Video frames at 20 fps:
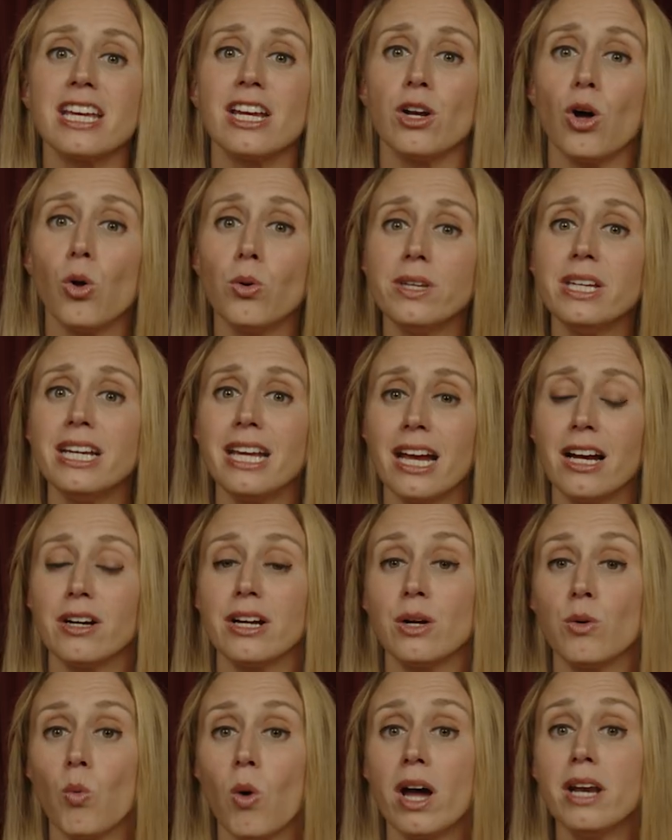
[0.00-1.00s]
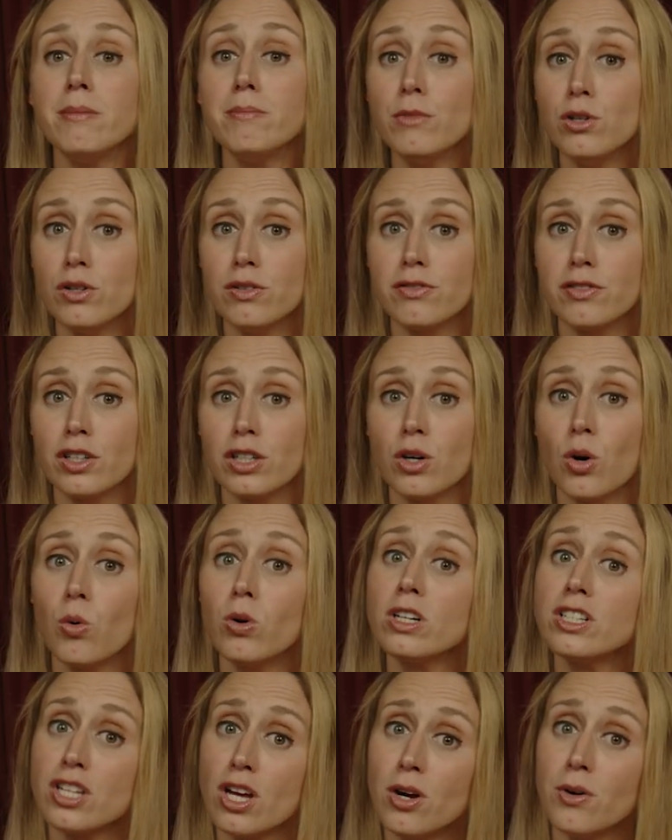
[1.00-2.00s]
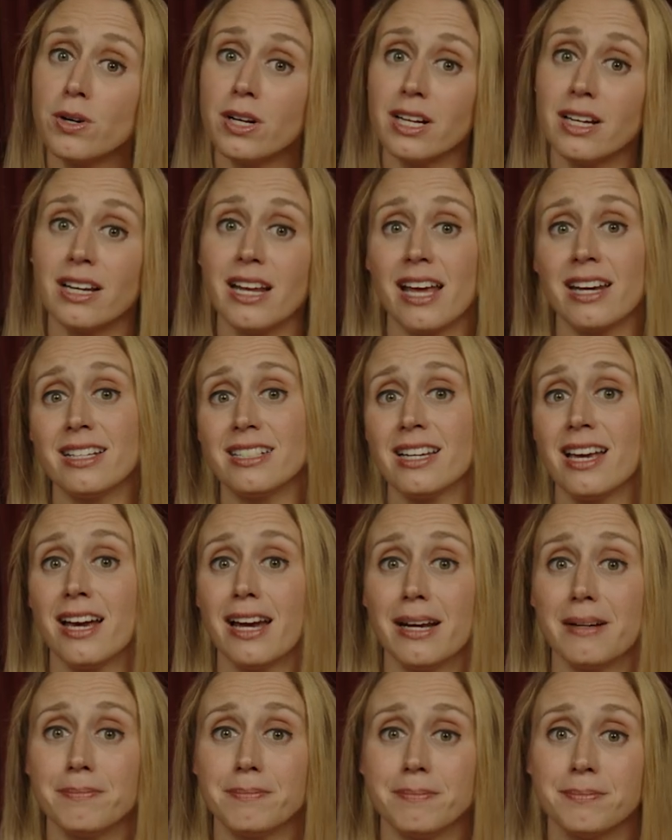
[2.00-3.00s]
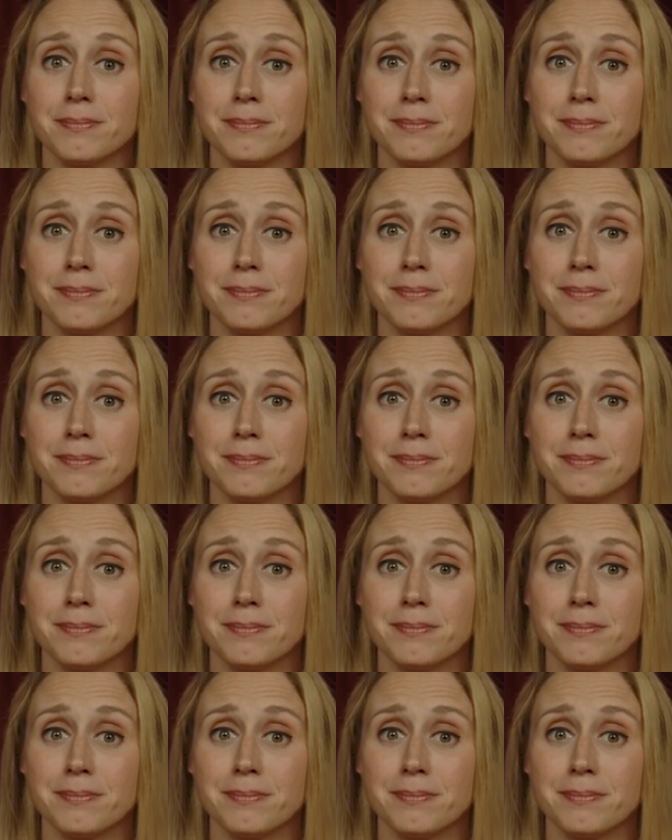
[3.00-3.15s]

can only carry one mover or token at a time.